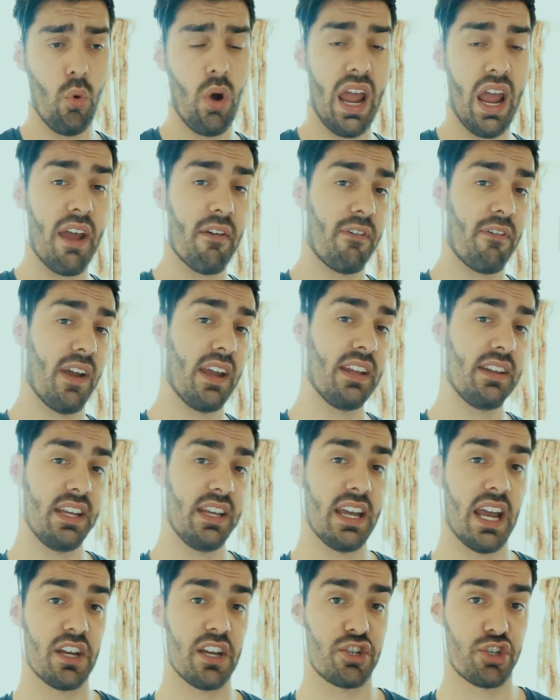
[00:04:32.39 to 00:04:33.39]

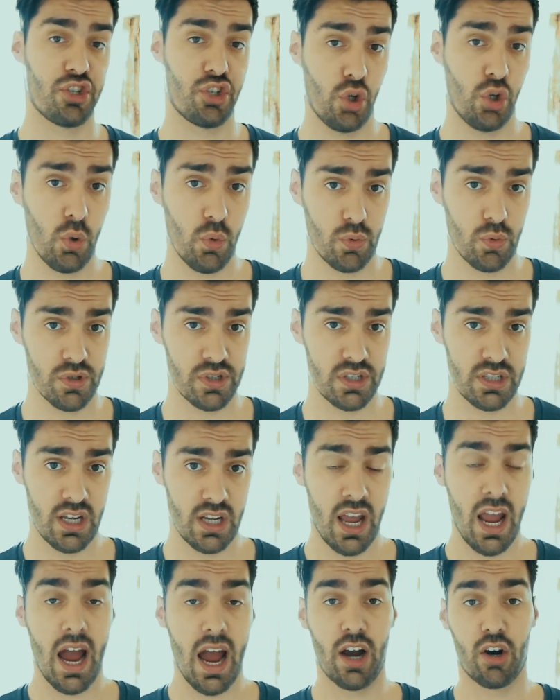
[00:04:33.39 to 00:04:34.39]

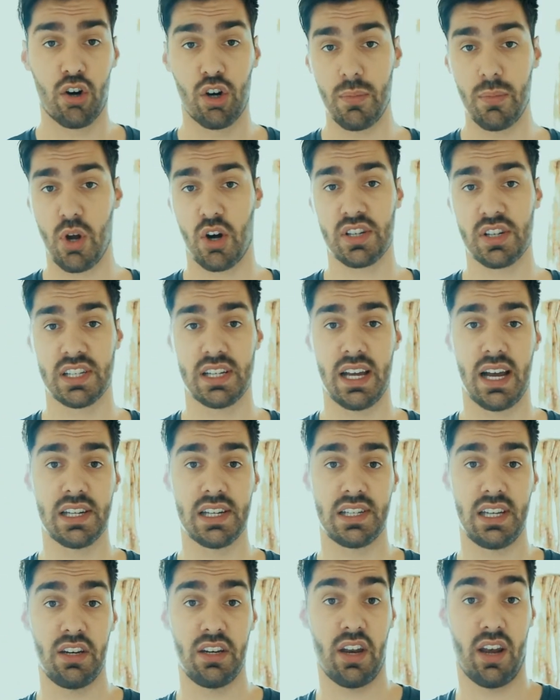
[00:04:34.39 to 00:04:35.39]
FADH2s are going to be oxidized
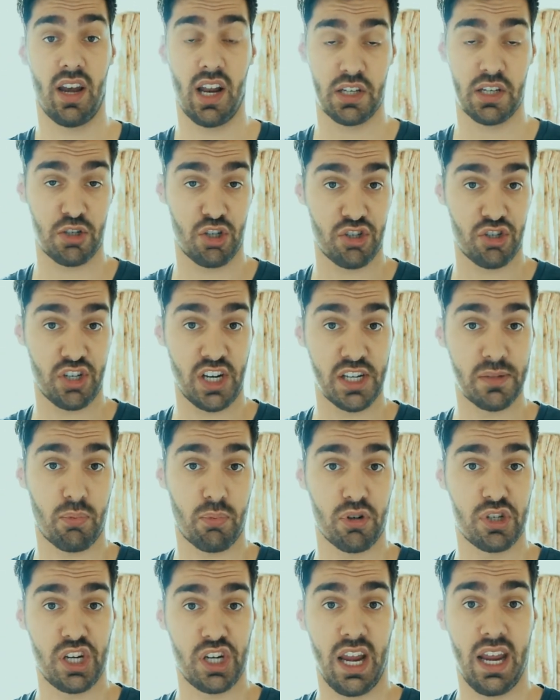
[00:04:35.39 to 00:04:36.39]
in the electron
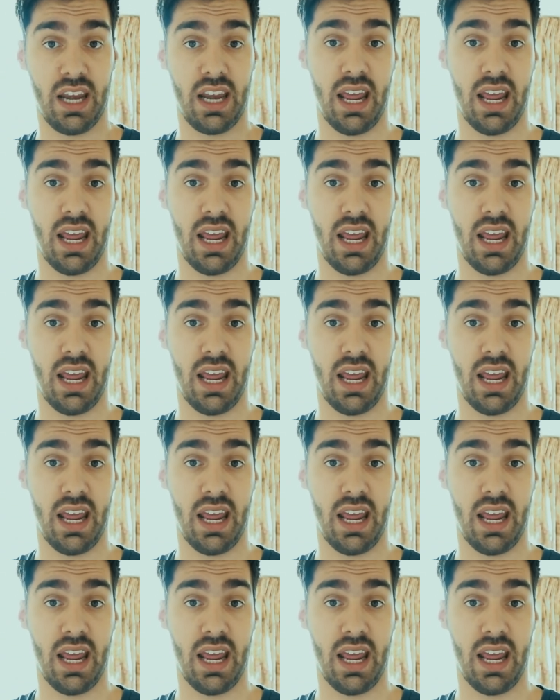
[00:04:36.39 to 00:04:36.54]
transport chain,